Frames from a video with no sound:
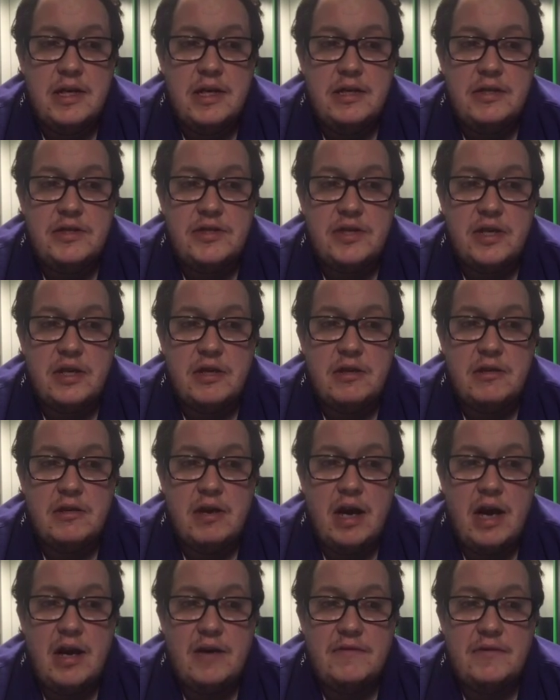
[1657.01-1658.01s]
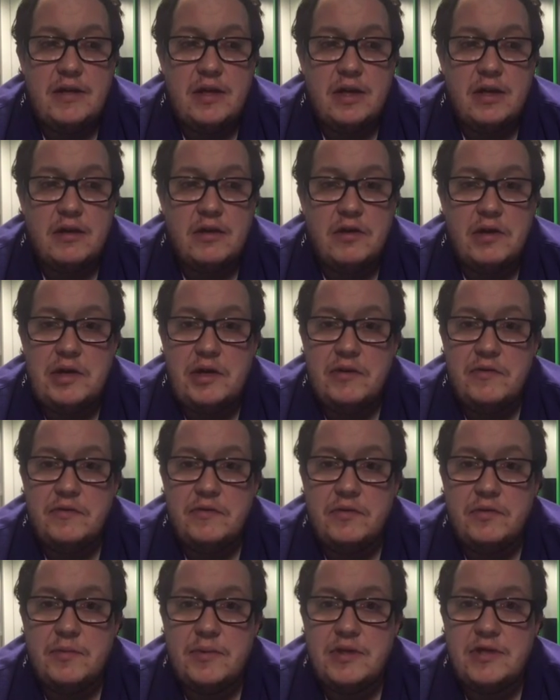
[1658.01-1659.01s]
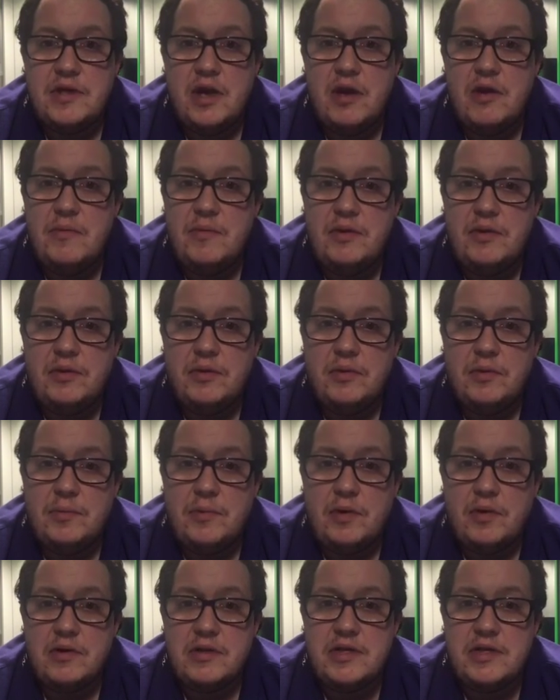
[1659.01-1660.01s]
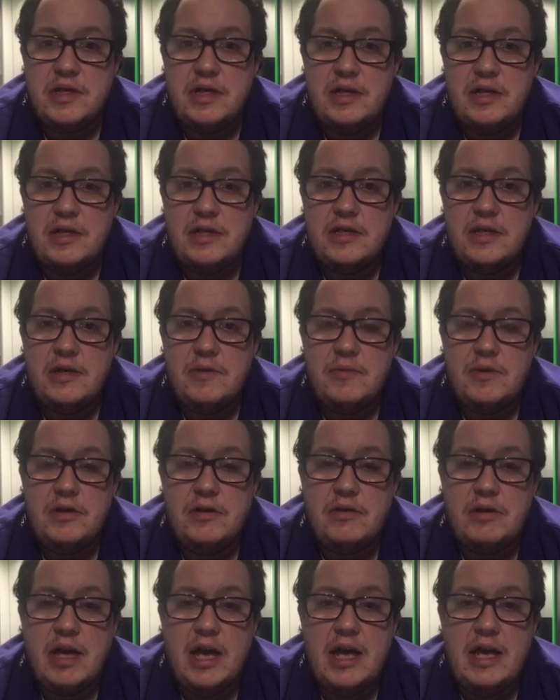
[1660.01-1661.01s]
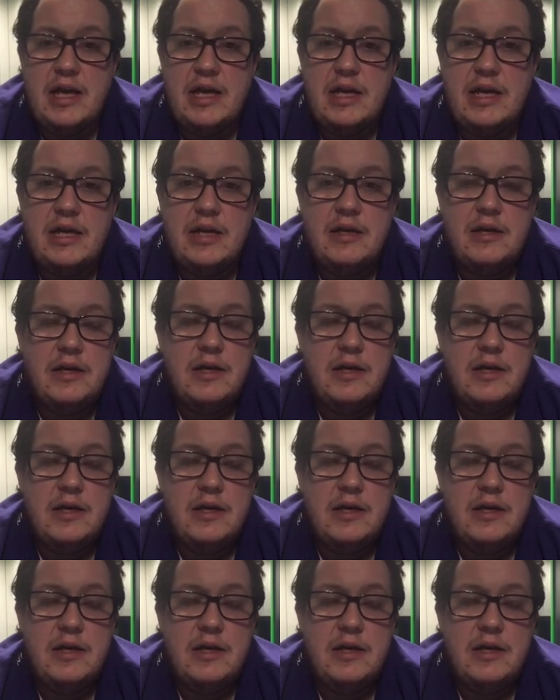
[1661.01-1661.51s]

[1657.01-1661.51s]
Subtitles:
So having a kind of almost open door policy initially when you get here,